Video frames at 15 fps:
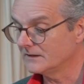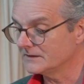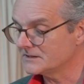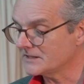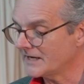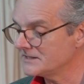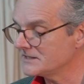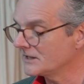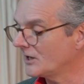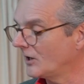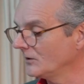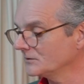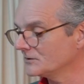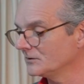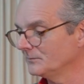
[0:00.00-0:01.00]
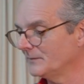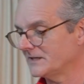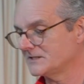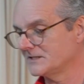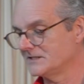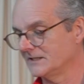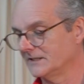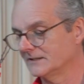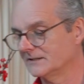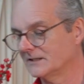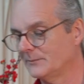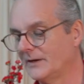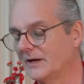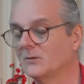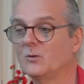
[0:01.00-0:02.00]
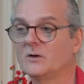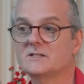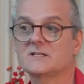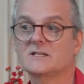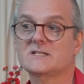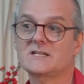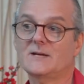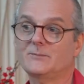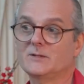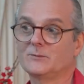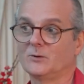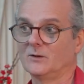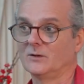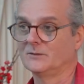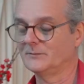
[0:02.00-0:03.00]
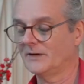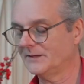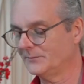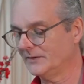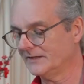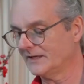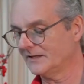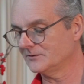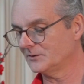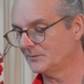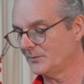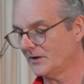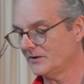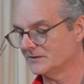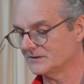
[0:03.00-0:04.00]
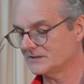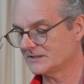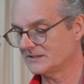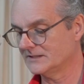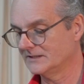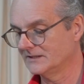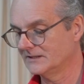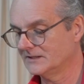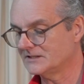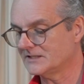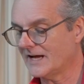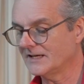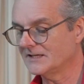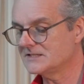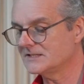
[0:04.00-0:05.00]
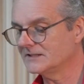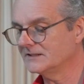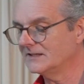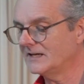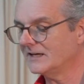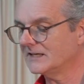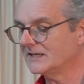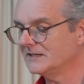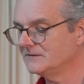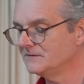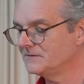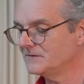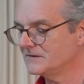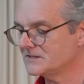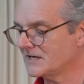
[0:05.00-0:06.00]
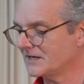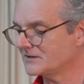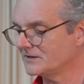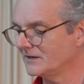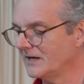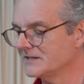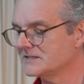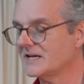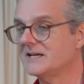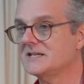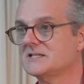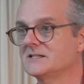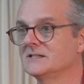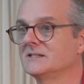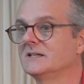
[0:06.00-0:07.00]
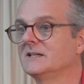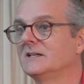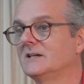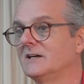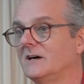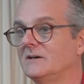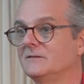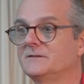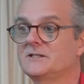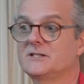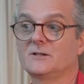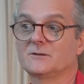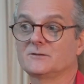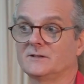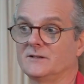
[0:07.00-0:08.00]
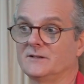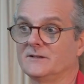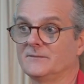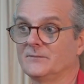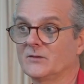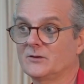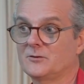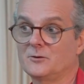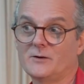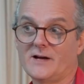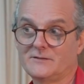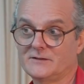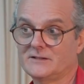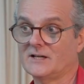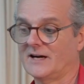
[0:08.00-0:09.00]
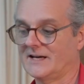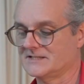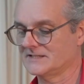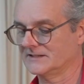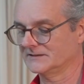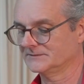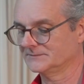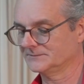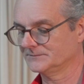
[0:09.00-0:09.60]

Changing cultural messaging about what's acceptable might be another approach. Challenging the negative sexualisation of children through advertising.